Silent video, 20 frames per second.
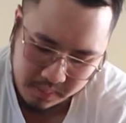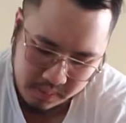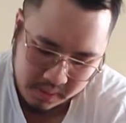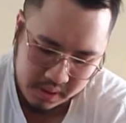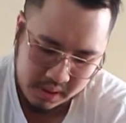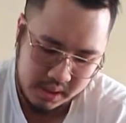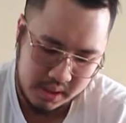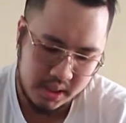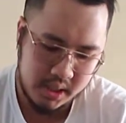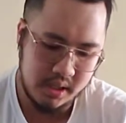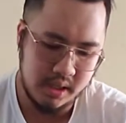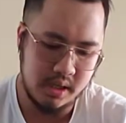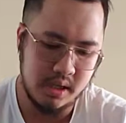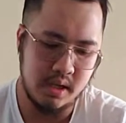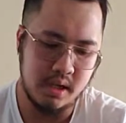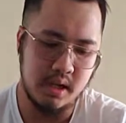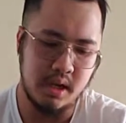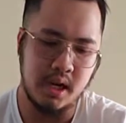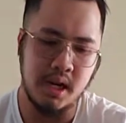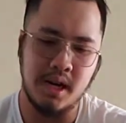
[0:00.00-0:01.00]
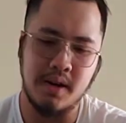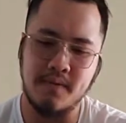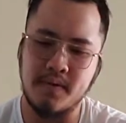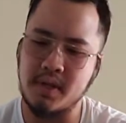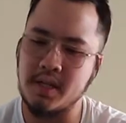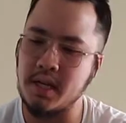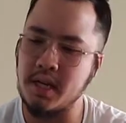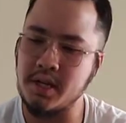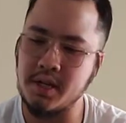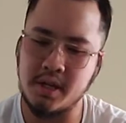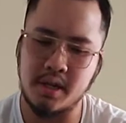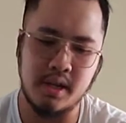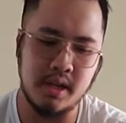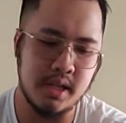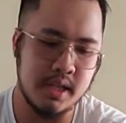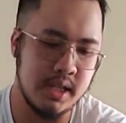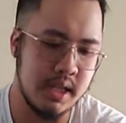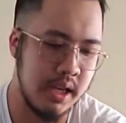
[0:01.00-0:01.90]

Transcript: was a conversationist.